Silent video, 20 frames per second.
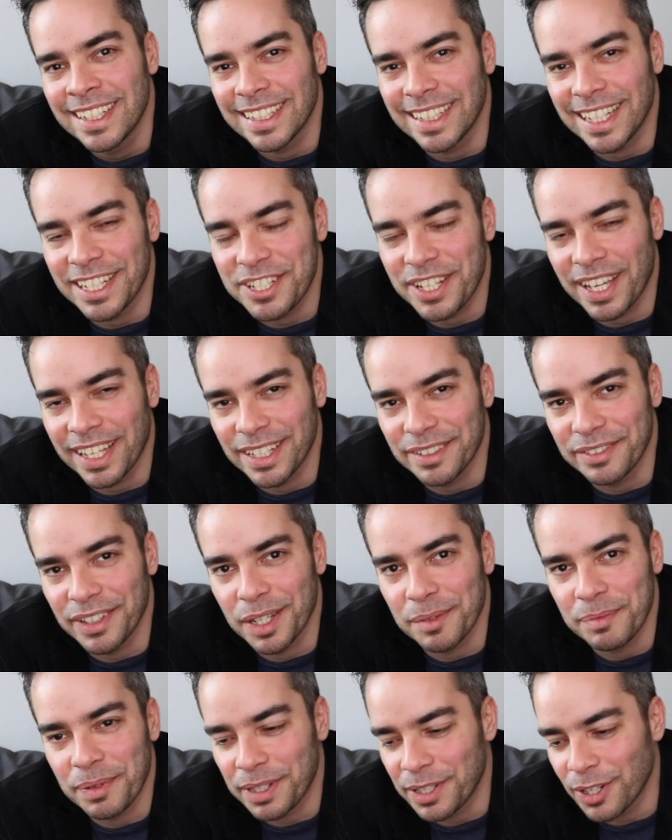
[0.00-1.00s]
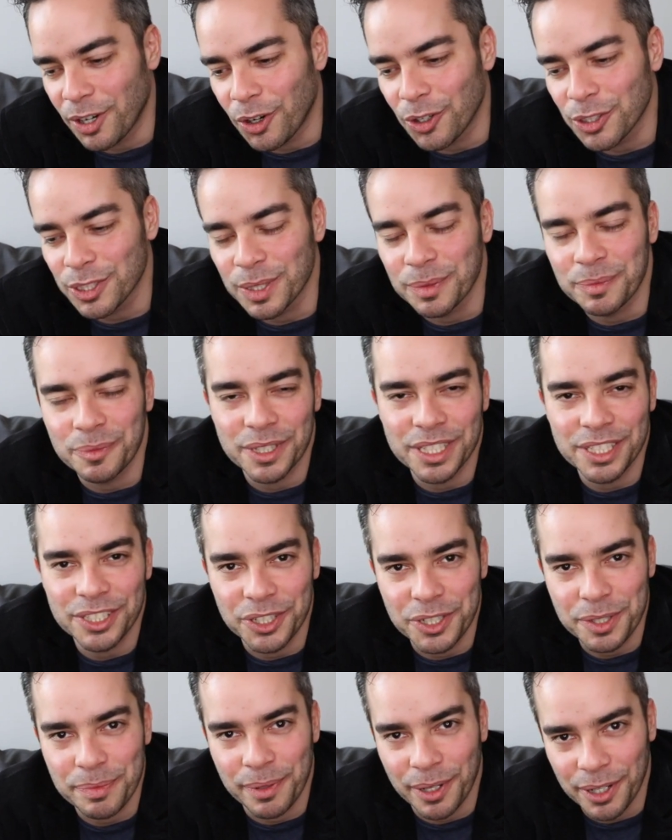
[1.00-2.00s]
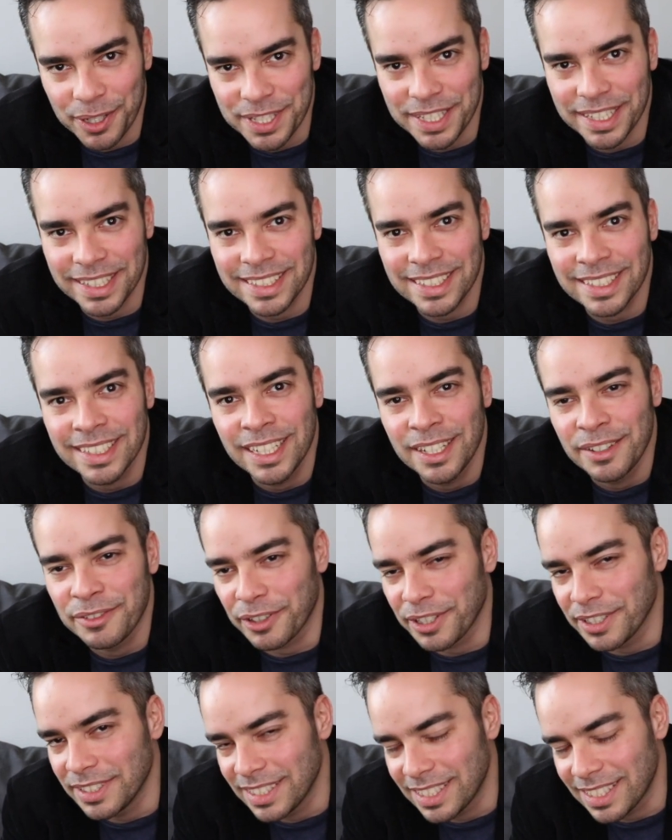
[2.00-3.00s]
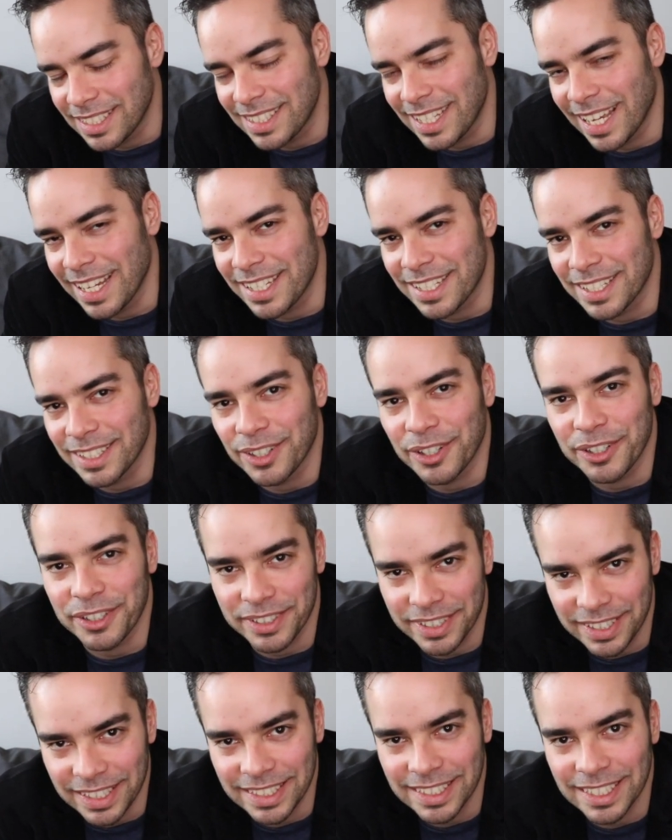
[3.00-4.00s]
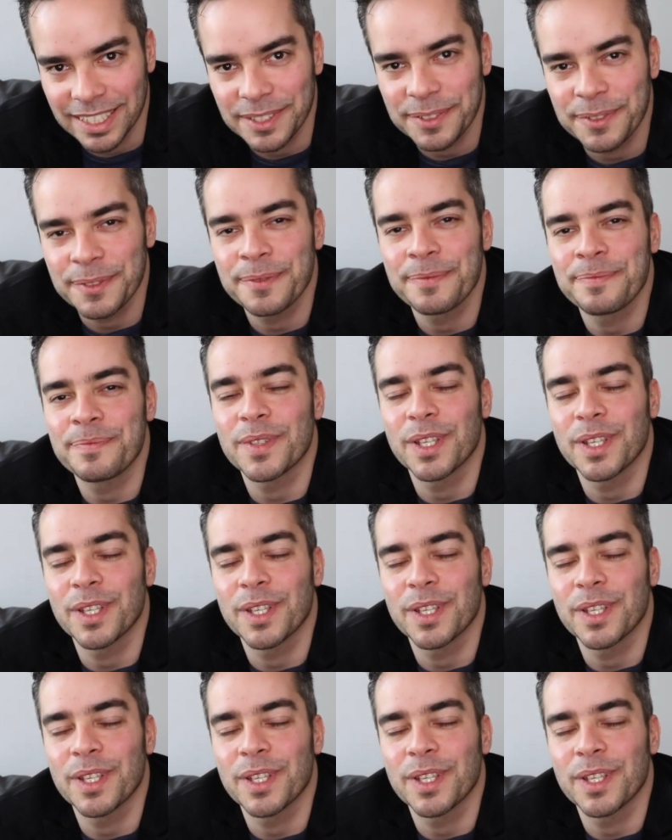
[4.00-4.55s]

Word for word: and that you can develop an awesome research project for your dissertation or your thesis.